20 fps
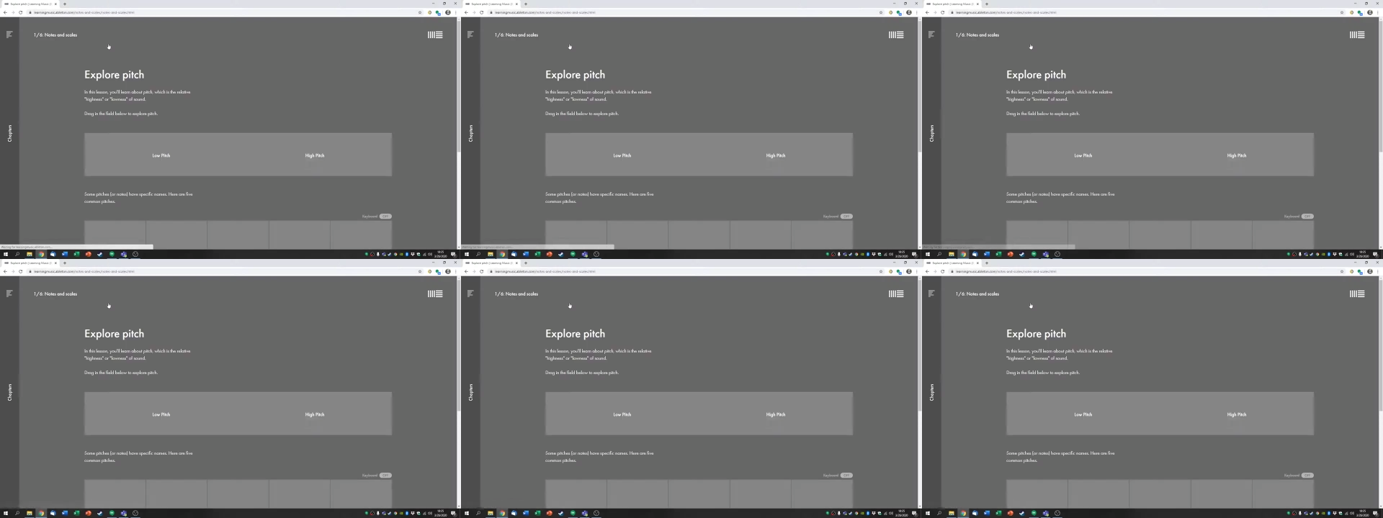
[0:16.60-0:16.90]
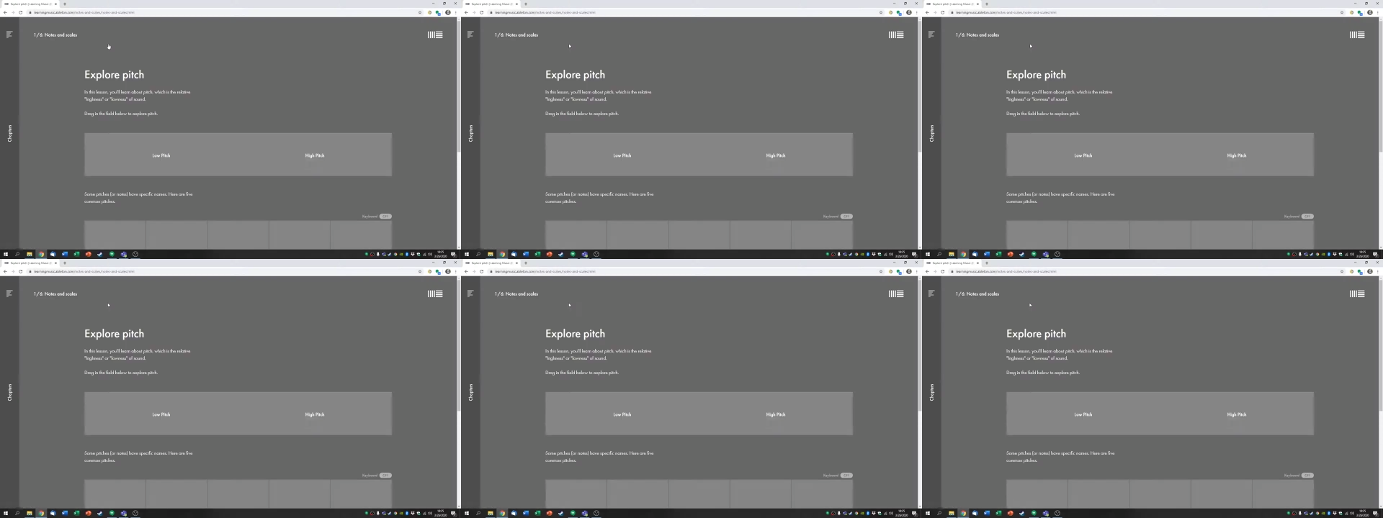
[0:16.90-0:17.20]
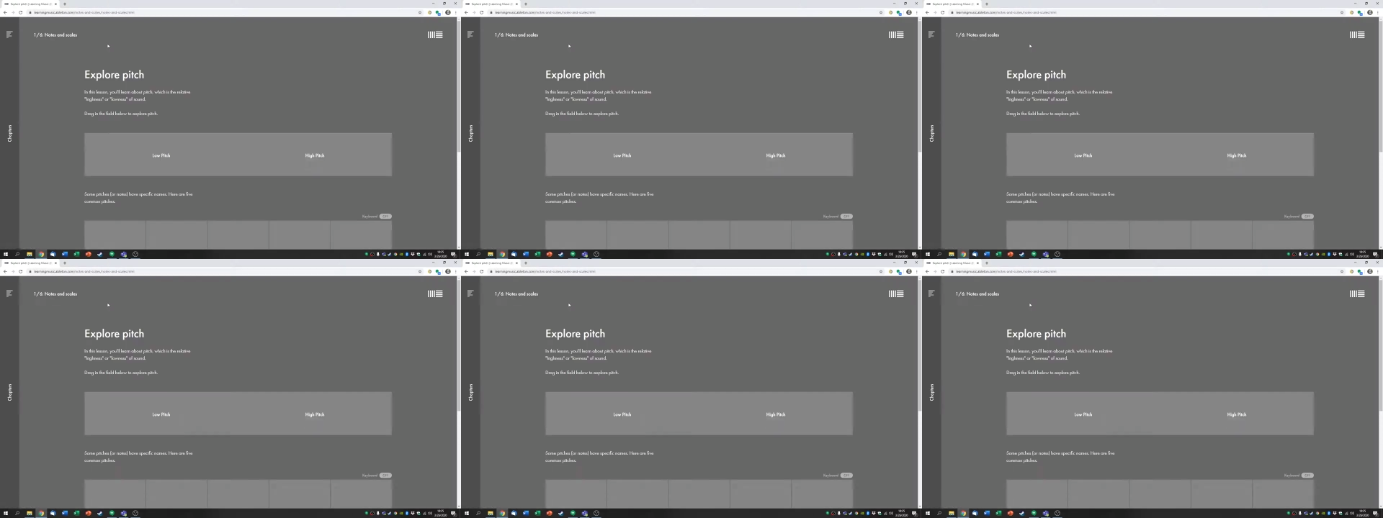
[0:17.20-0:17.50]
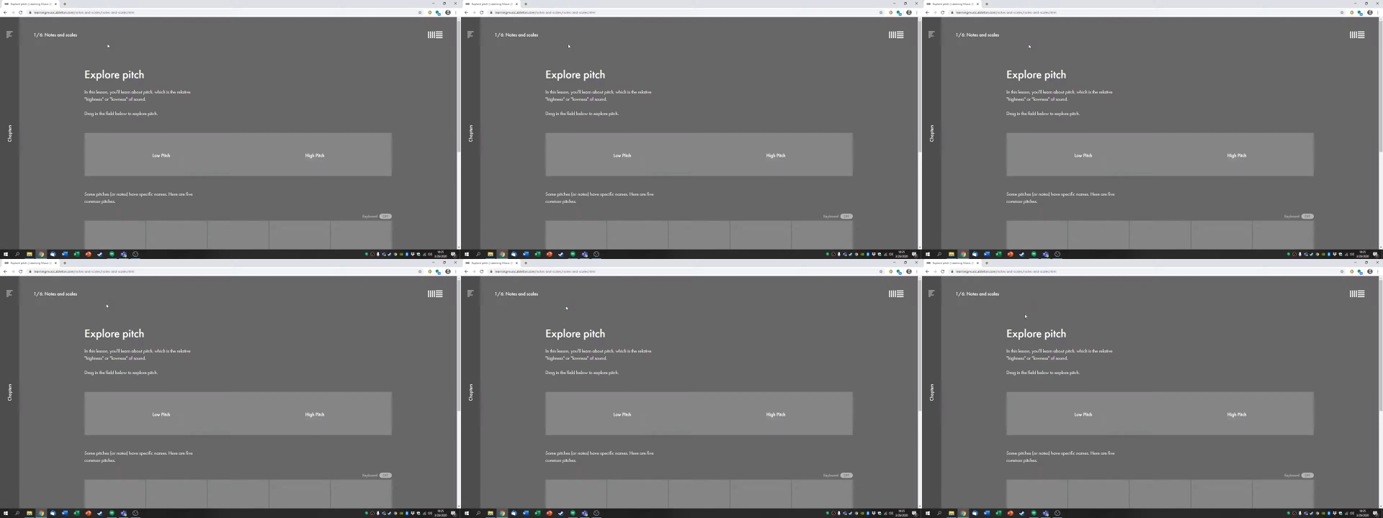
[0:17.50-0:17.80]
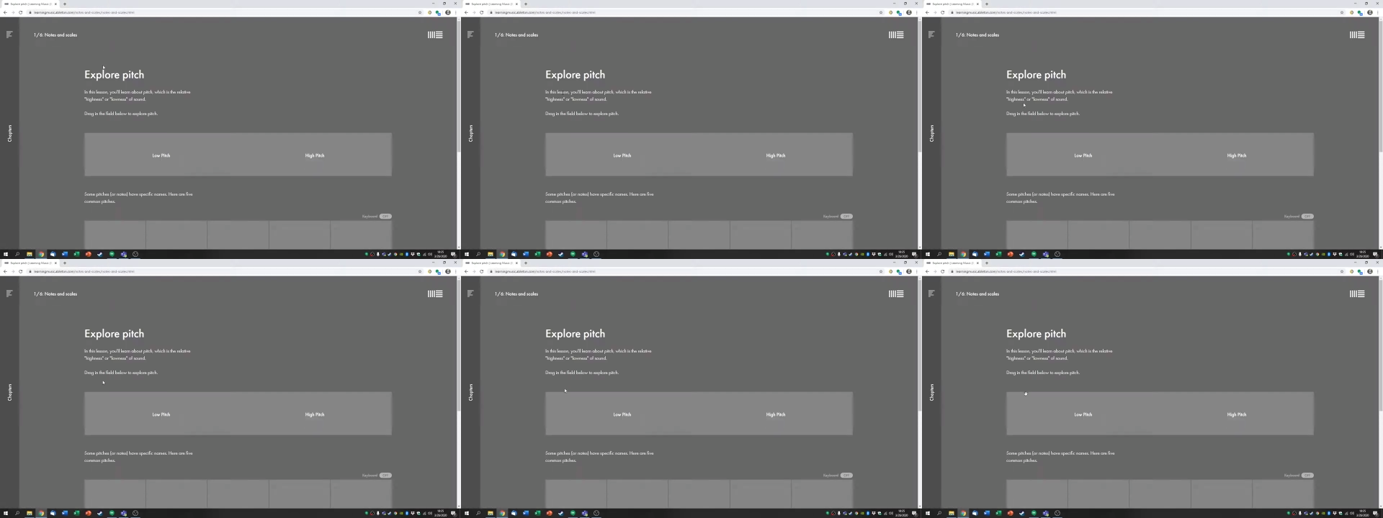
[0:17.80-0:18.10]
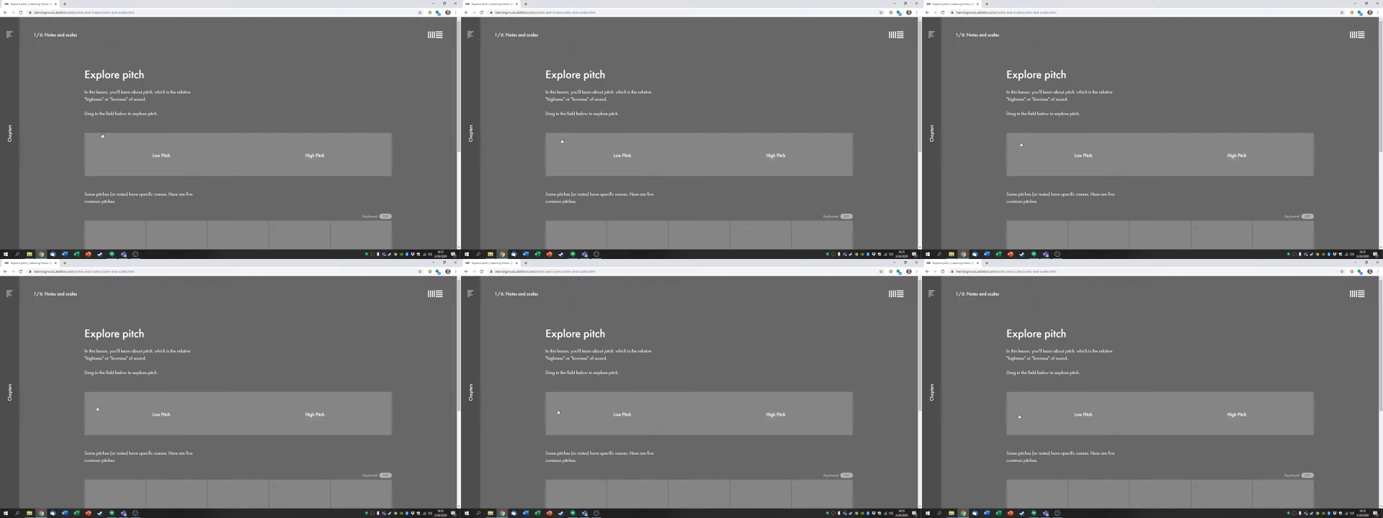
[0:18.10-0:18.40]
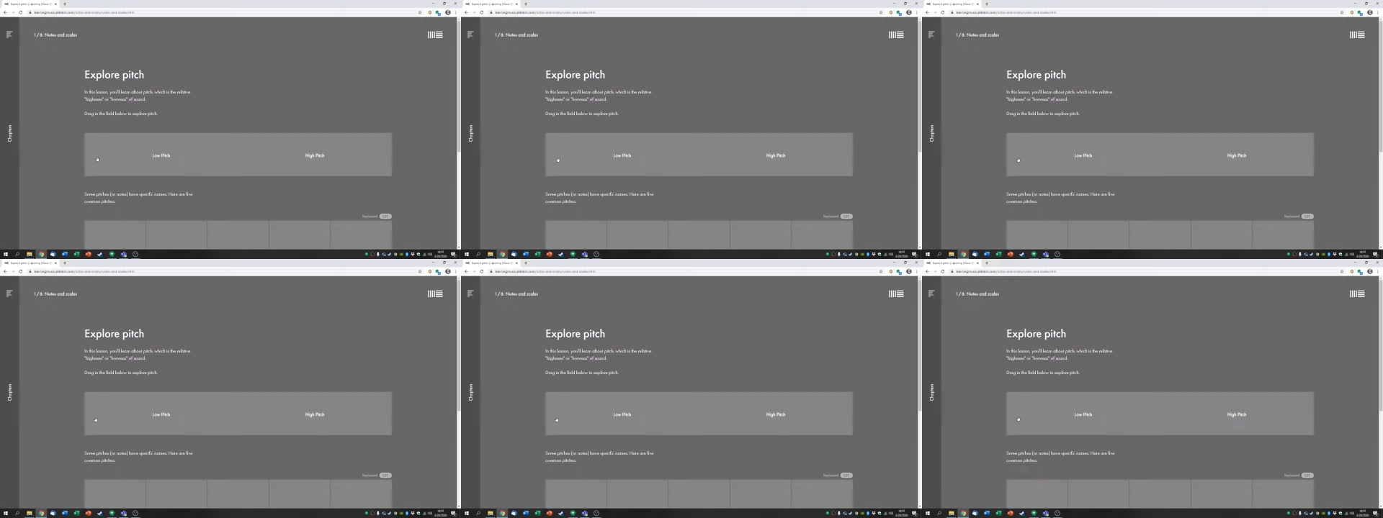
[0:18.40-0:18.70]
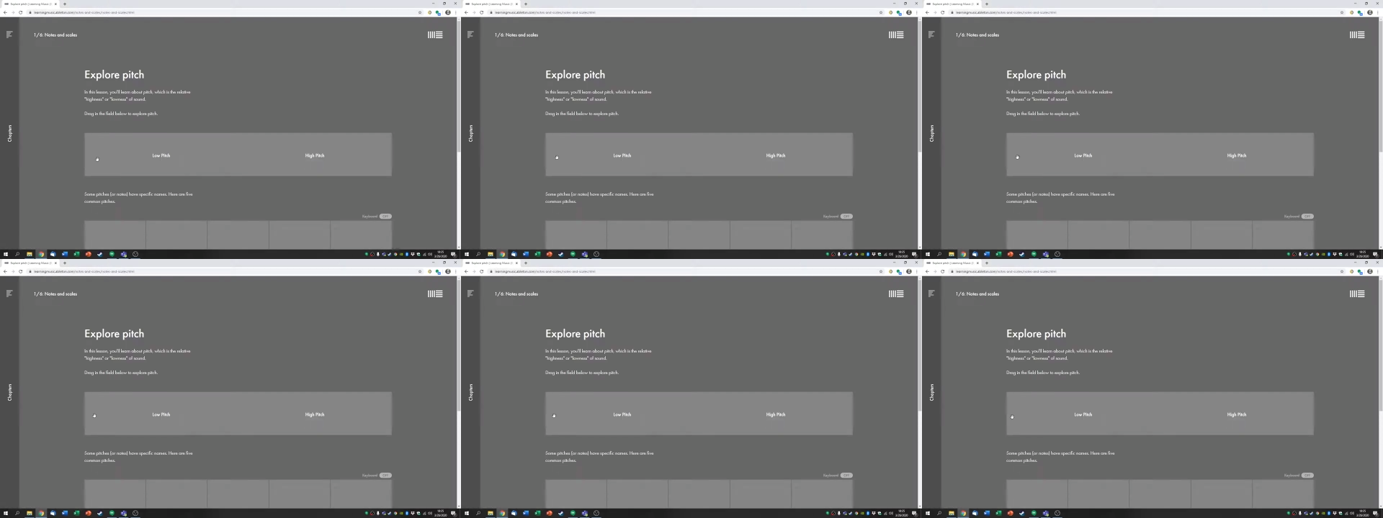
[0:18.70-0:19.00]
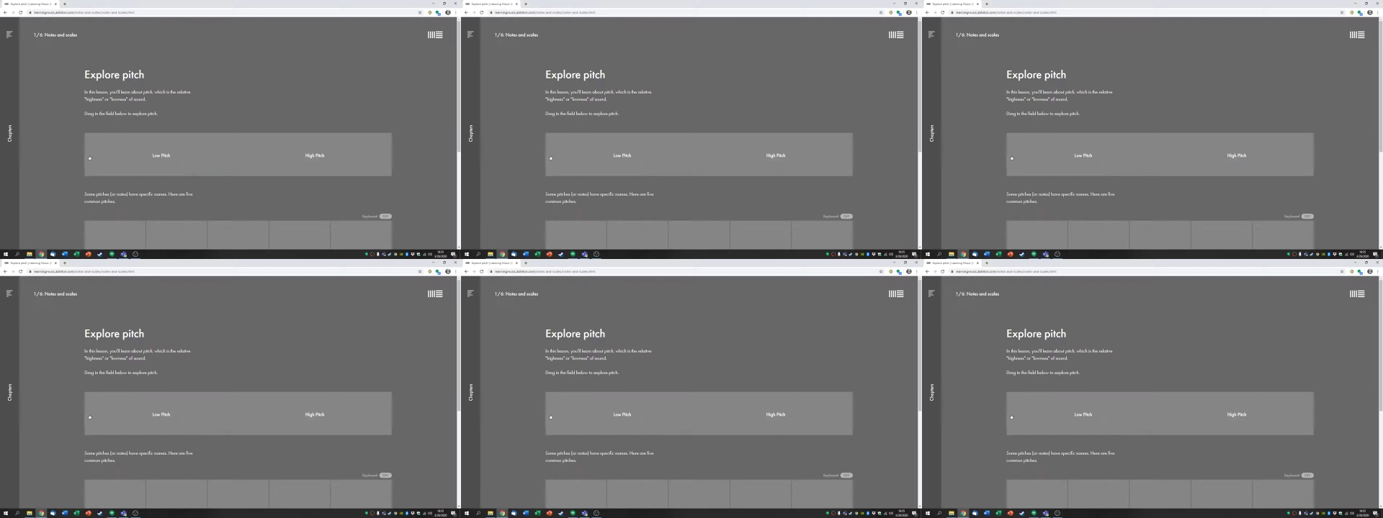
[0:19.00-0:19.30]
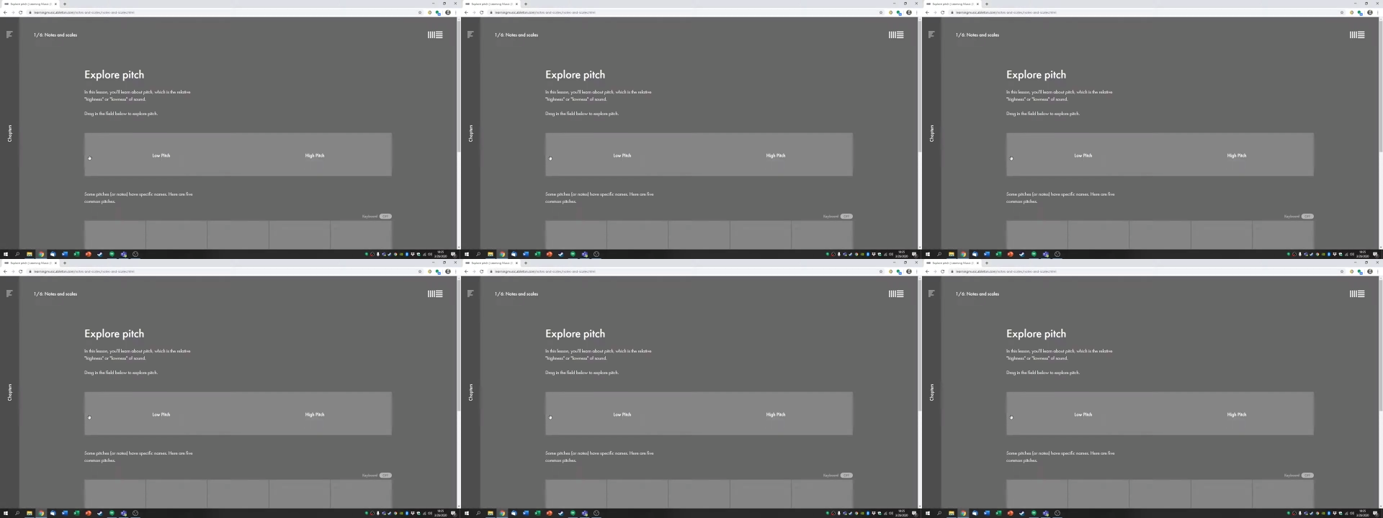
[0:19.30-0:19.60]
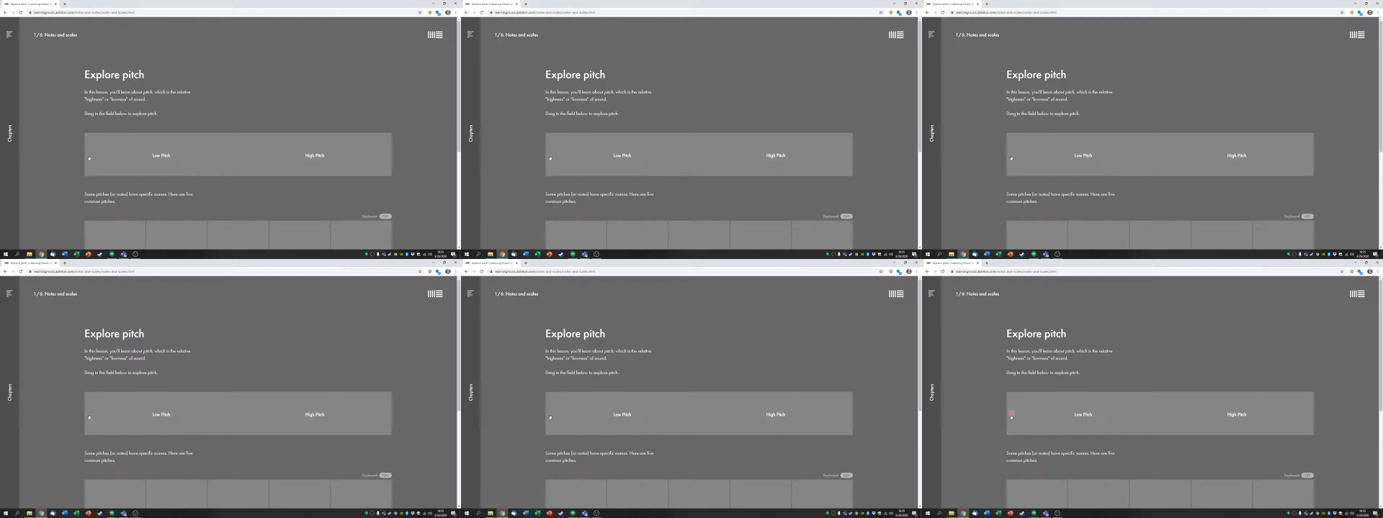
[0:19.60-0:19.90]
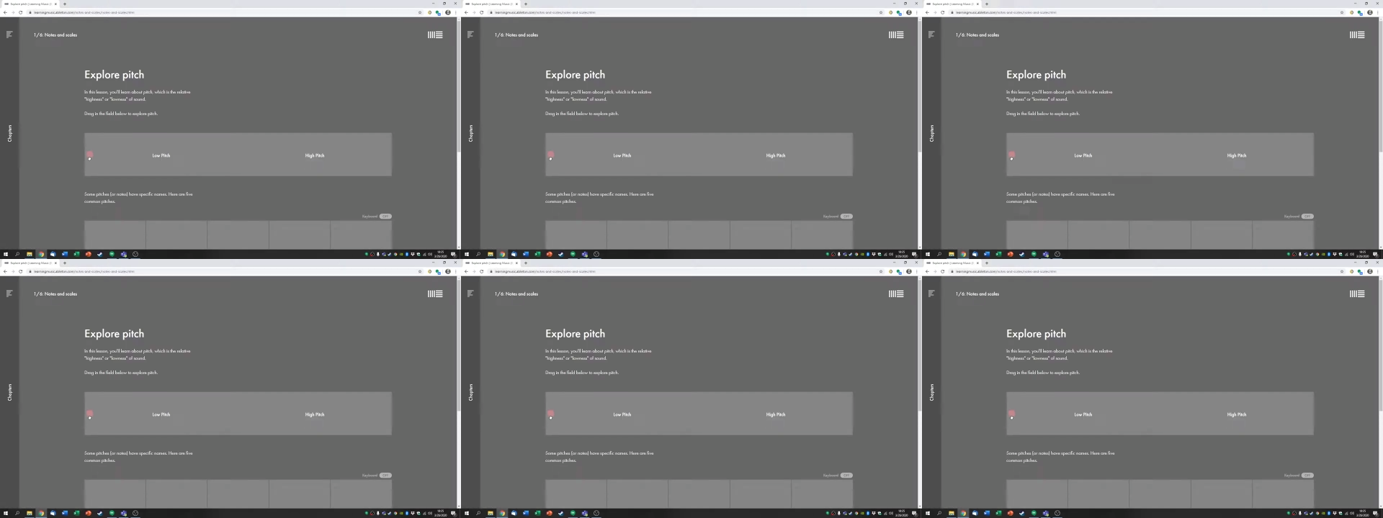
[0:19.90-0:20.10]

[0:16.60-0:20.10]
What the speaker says: (no speaker visible)